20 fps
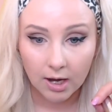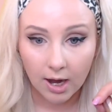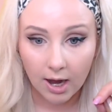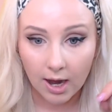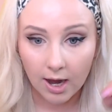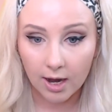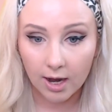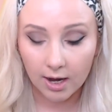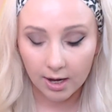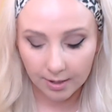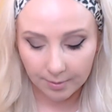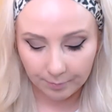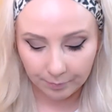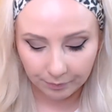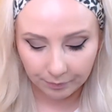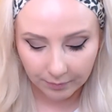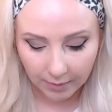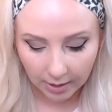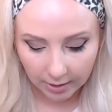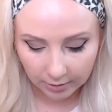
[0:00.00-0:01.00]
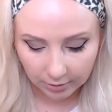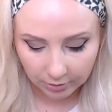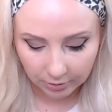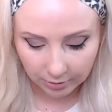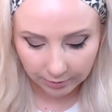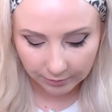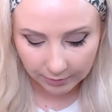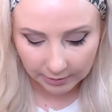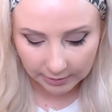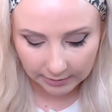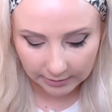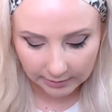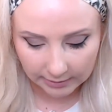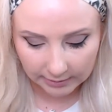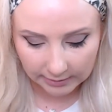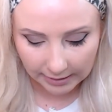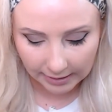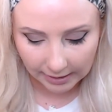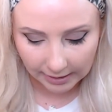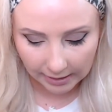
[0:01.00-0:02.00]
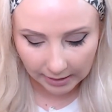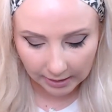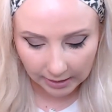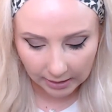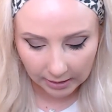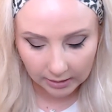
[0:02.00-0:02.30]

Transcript: I don't know if you can see,